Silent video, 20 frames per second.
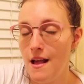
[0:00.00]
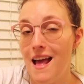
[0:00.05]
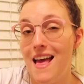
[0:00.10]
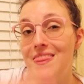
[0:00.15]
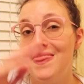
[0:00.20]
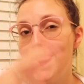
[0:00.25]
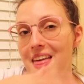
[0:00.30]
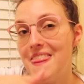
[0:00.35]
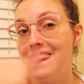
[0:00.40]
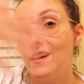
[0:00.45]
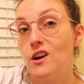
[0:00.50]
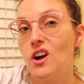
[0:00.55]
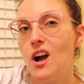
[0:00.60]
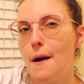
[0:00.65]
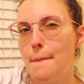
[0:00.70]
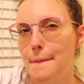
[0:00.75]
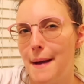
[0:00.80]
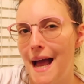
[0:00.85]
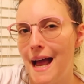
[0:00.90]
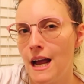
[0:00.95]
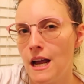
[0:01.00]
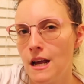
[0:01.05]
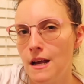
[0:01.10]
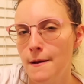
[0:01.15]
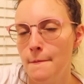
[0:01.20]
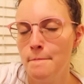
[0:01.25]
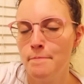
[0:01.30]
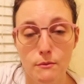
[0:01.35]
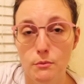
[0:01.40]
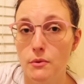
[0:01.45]
And then they'll come back,
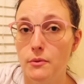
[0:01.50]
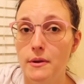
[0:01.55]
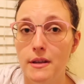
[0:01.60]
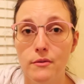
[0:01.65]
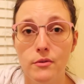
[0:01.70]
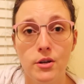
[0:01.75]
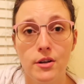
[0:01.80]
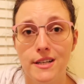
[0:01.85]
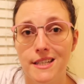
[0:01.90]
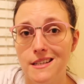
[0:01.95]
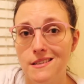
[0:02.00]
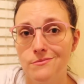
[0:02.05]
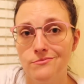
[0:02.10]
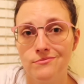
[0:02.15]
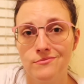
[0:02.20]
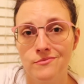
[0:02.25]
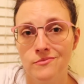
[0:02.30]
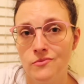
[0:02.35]
but we have no idea.